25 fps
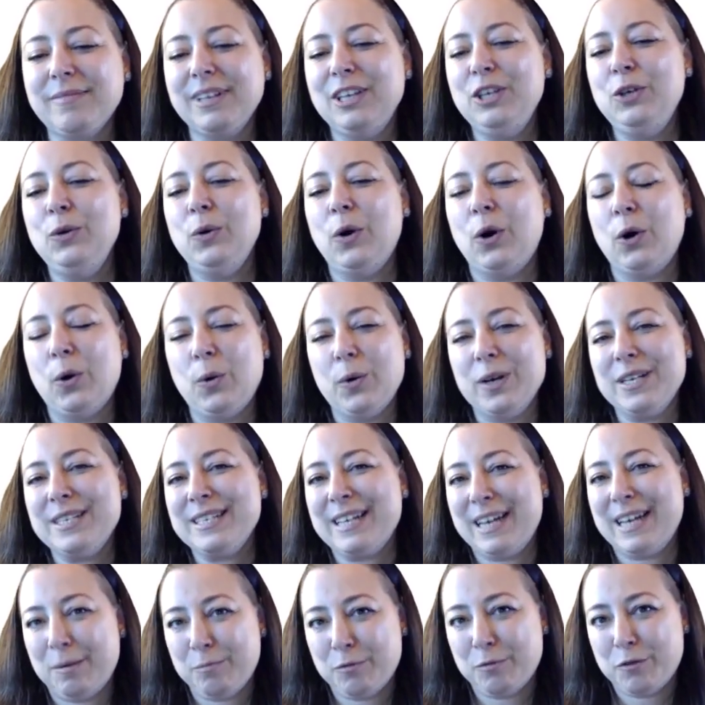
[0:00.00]
you always
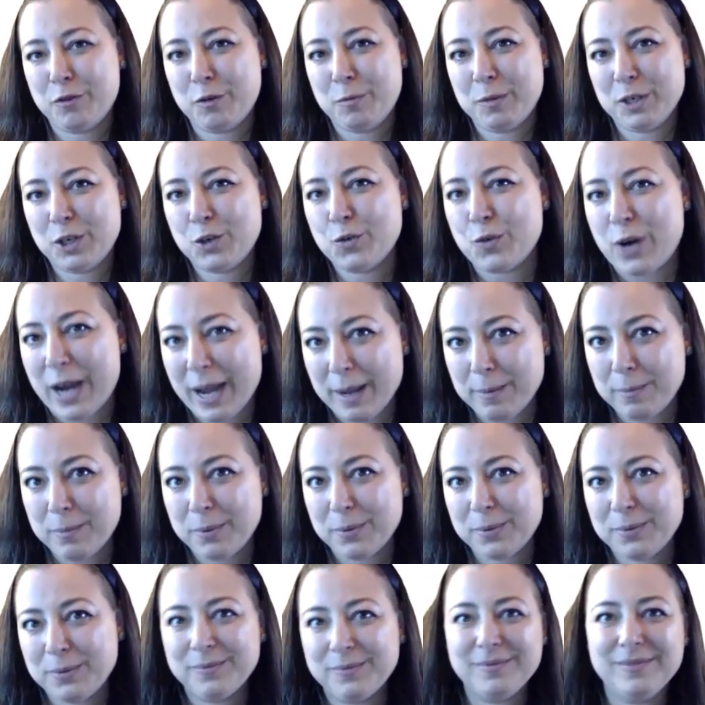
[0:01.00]
come from a tribe.
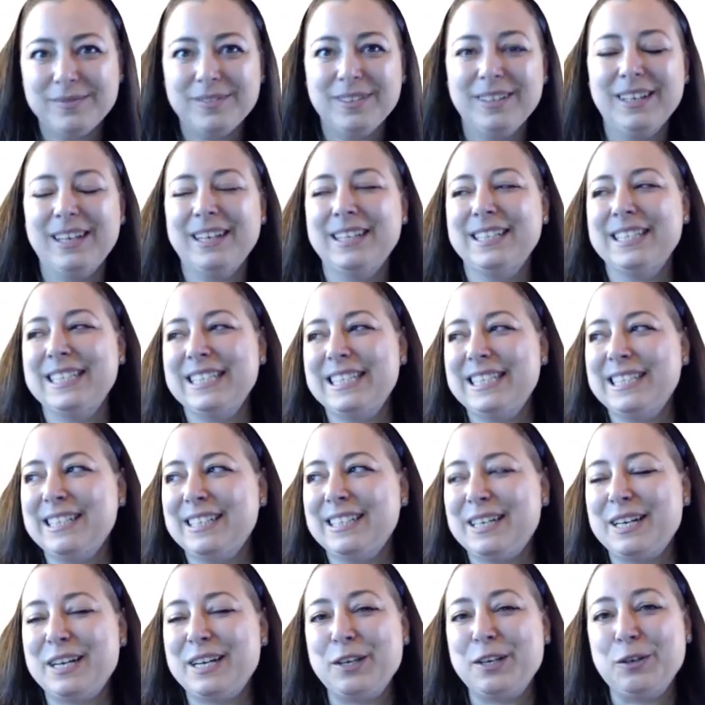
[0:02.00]
and
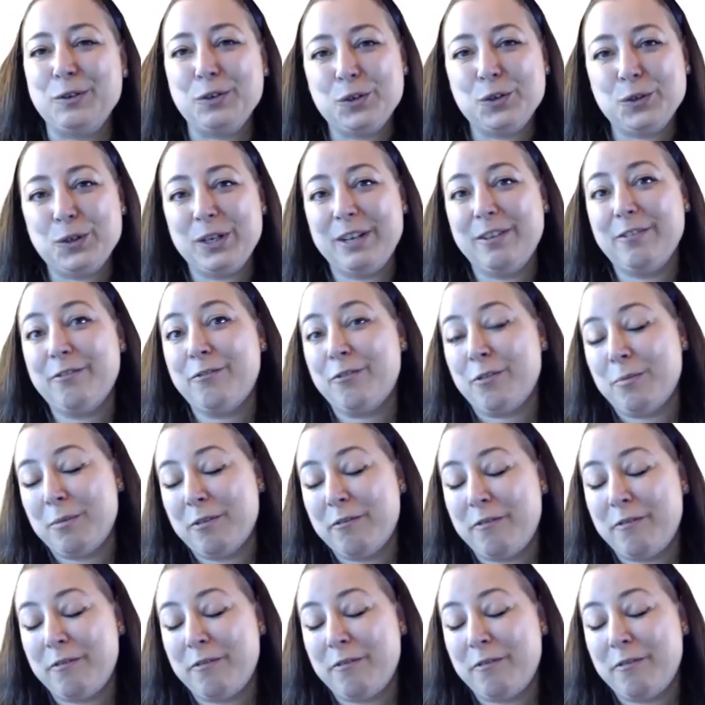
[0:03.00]
usually from